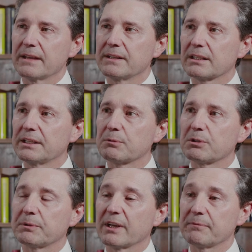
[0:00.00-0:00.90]
In the clinic,
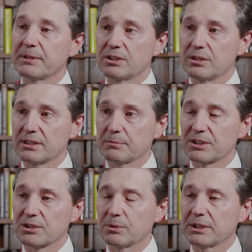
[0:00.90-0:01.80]
what we have been using, which
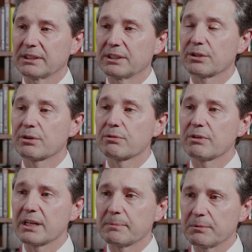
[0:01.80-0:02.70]
has worked
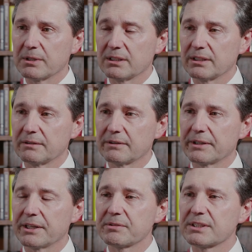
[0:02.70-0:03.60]
incredibly well and
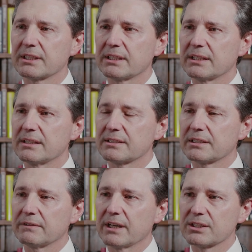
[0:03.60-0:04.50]
very interestingly, is a
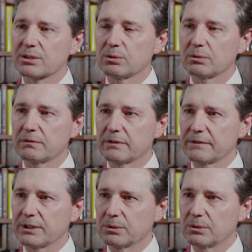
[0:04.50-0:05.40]
device called
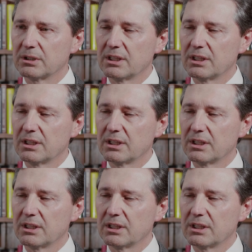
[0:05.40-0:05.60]
Vivior.